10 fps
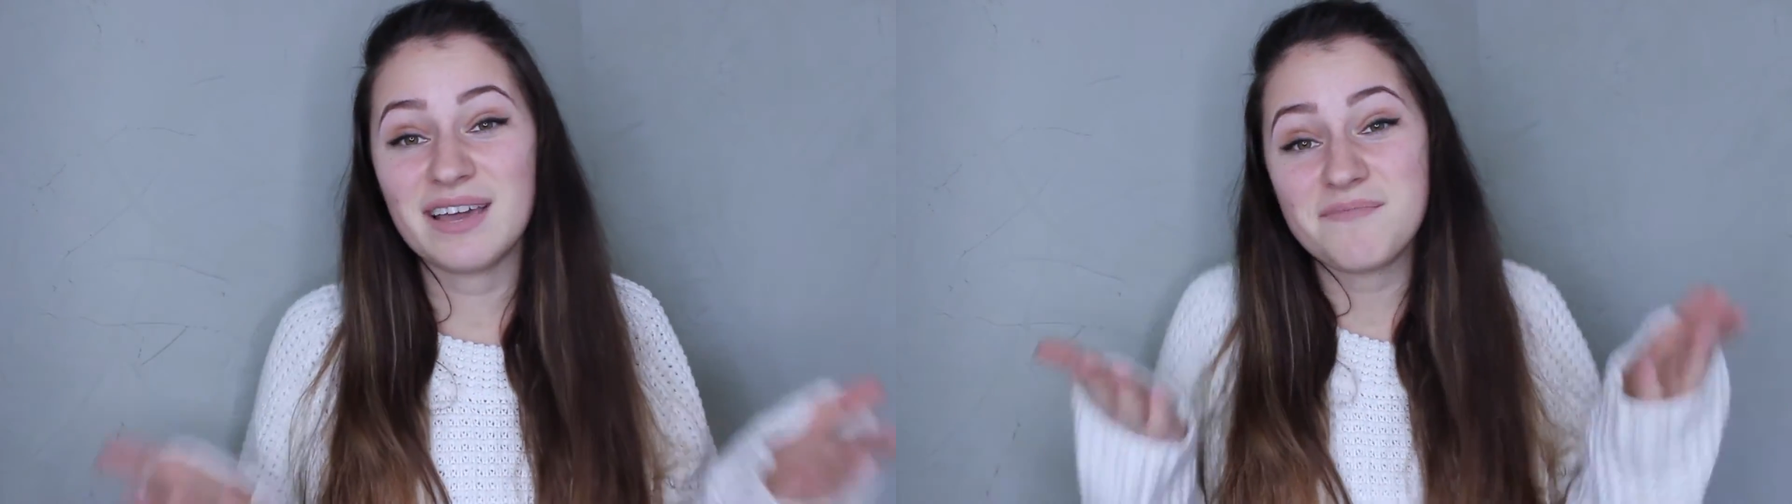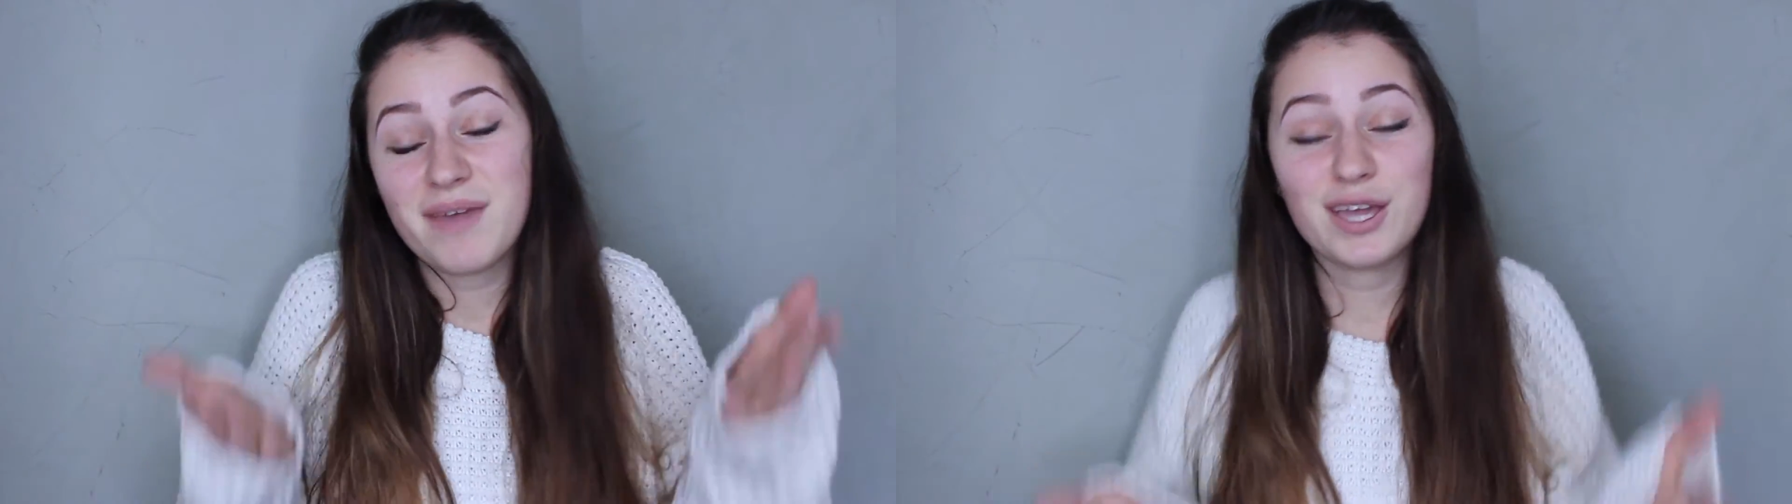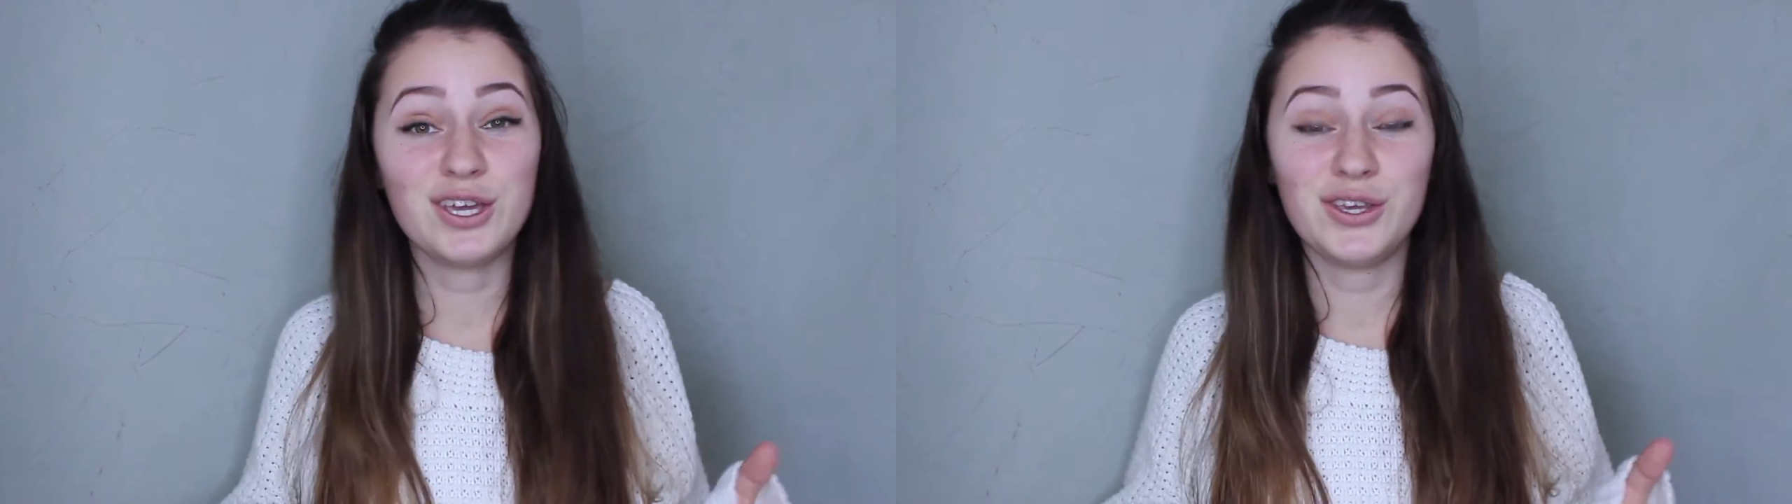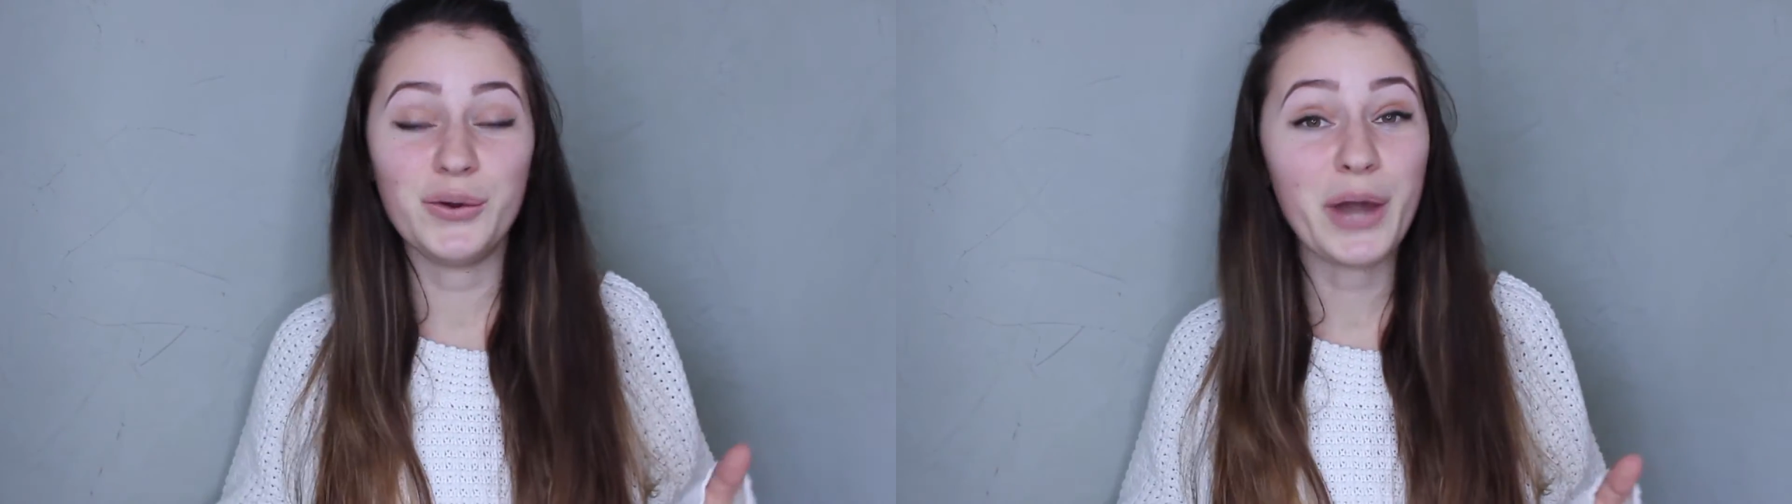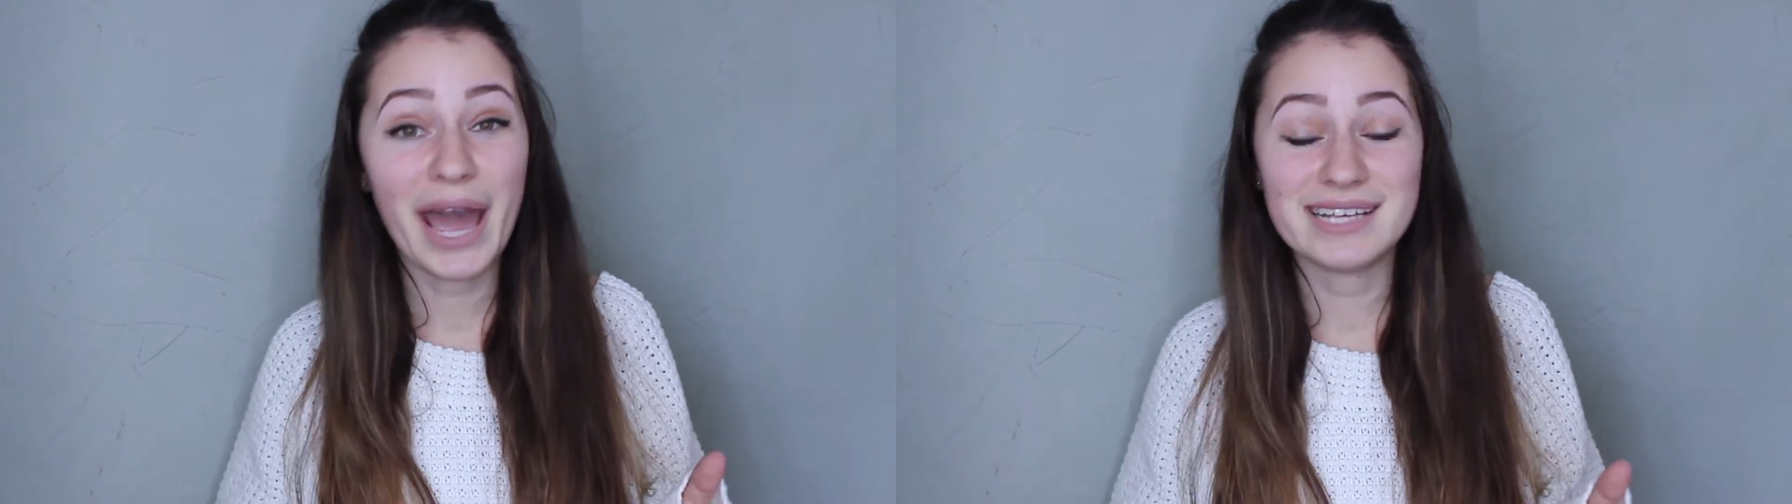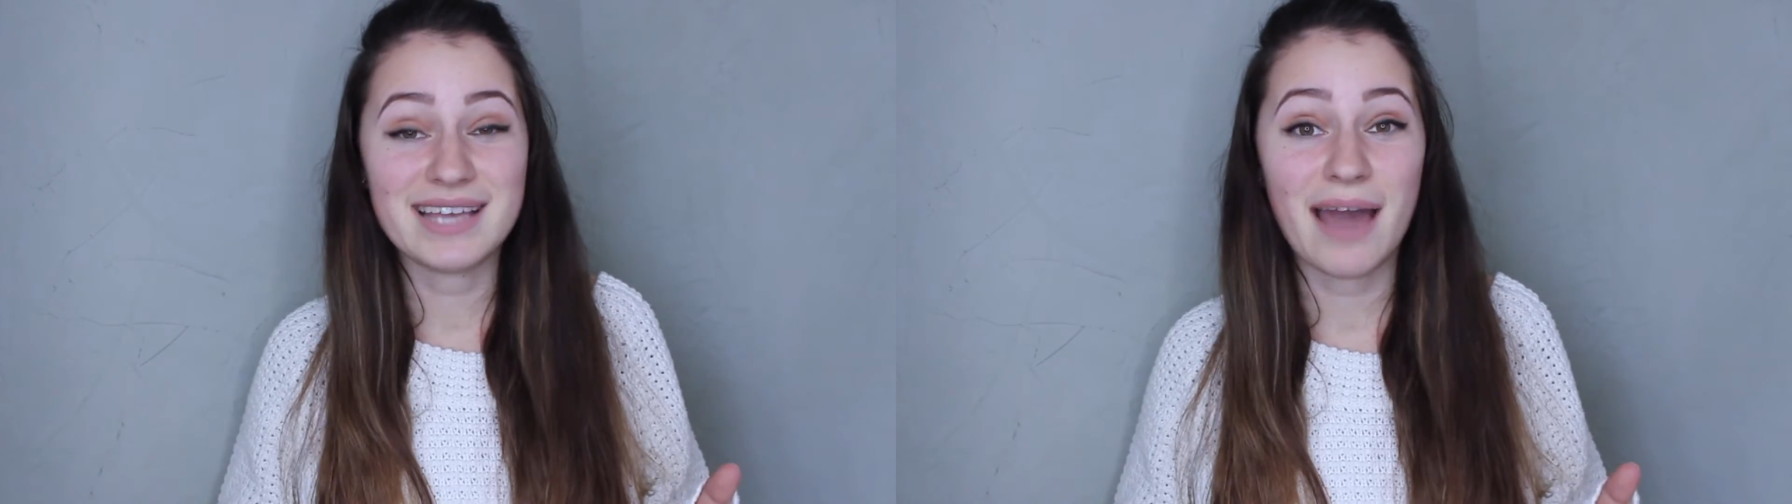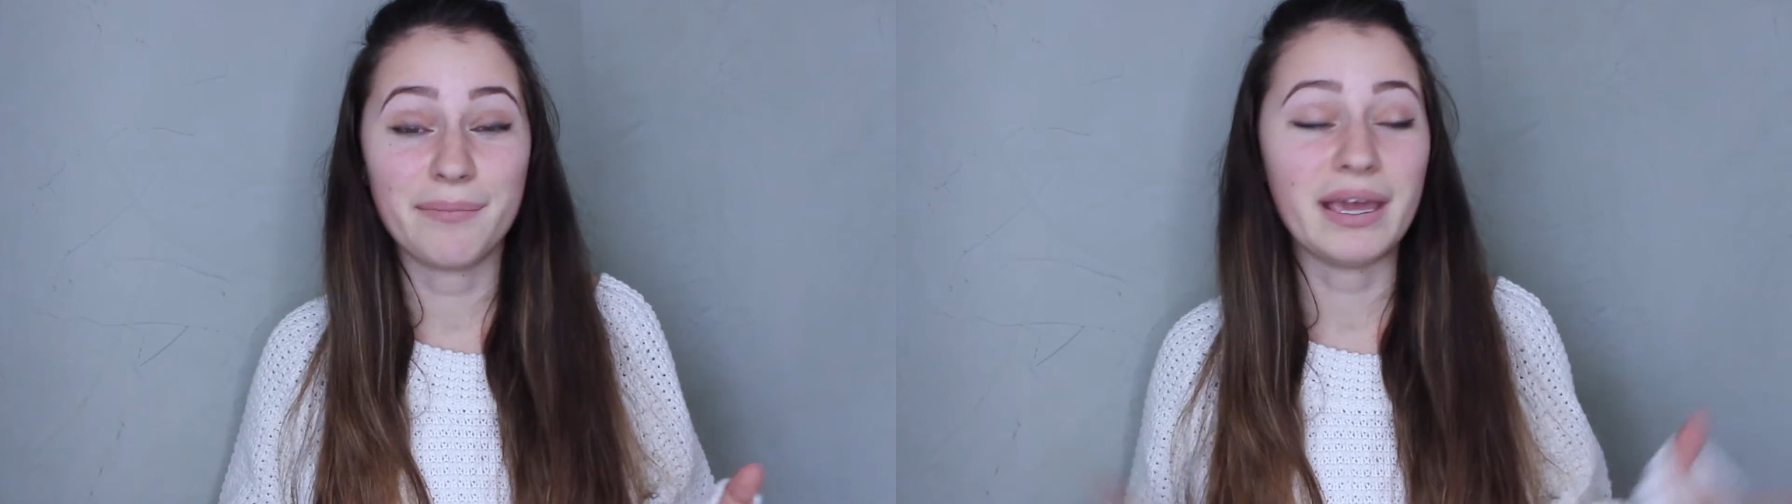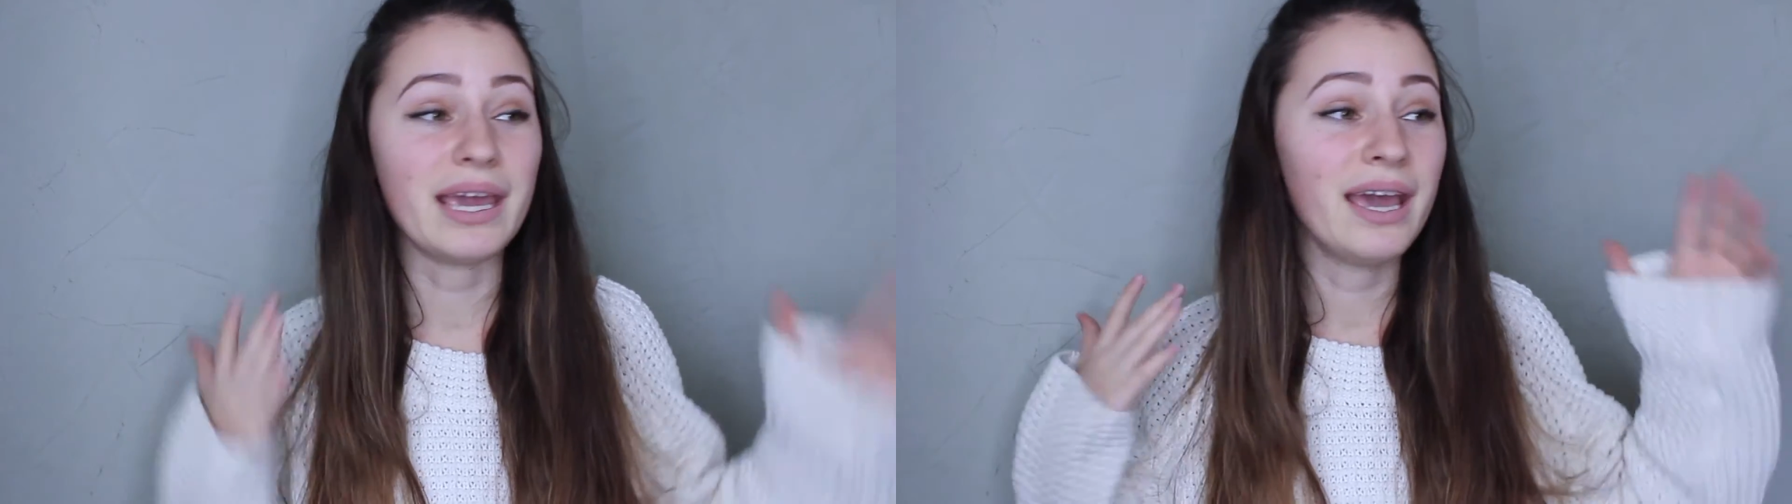and making you guys
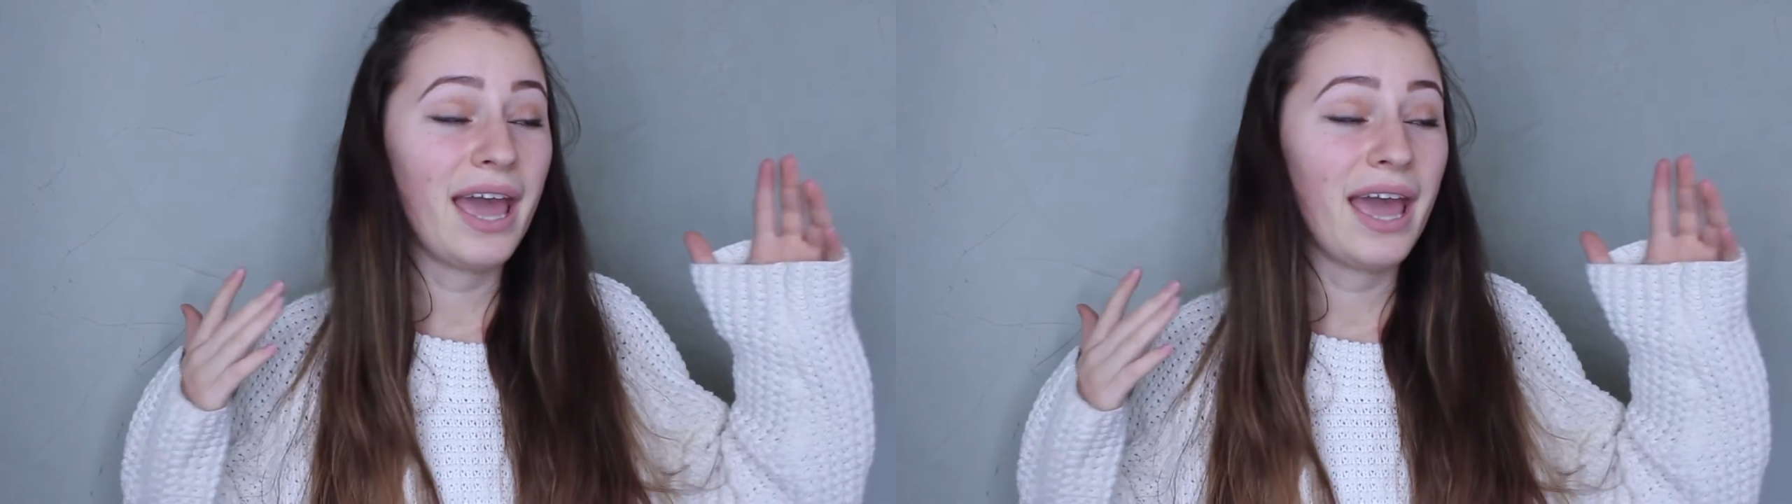happy